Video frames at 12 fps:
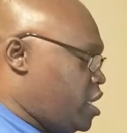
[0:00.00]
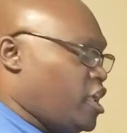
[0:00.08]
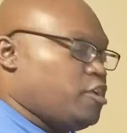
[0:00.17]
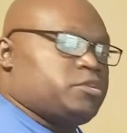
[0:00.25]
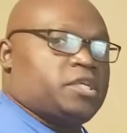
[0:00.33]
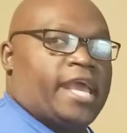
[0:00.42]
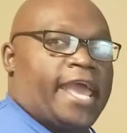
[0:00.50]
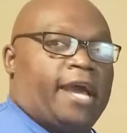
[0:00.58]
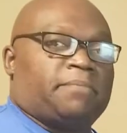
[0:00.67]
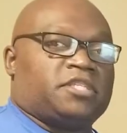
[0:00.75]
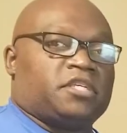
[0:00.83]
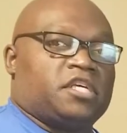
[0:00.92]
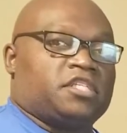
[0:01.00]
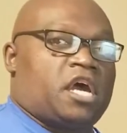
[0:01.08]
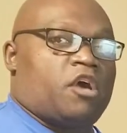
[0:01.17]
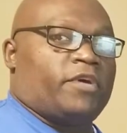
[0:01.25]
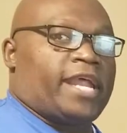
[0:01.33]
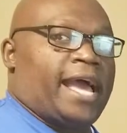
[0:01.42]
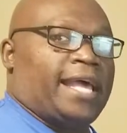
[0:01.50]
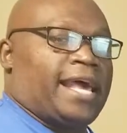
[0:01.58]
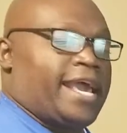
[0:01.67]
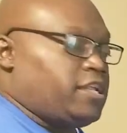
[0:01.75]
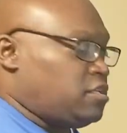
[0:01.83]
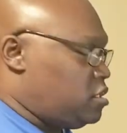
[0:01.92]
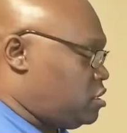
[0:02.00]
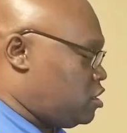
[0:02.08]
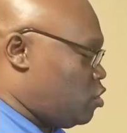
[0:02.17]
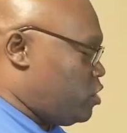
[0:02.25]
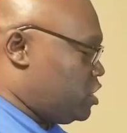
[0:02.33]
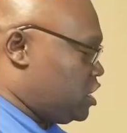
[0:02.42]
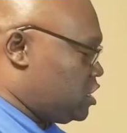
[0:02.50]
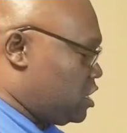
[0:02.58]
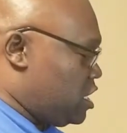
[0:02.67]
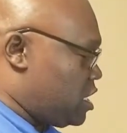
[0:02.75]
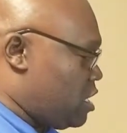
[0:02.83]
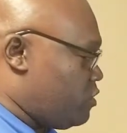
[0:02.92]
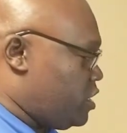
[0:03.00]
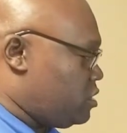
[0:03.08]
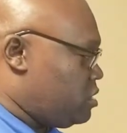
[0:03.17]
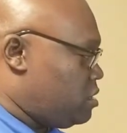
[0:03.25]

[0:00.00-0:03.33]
And you see apps is already highlighted, so we'll just click on it.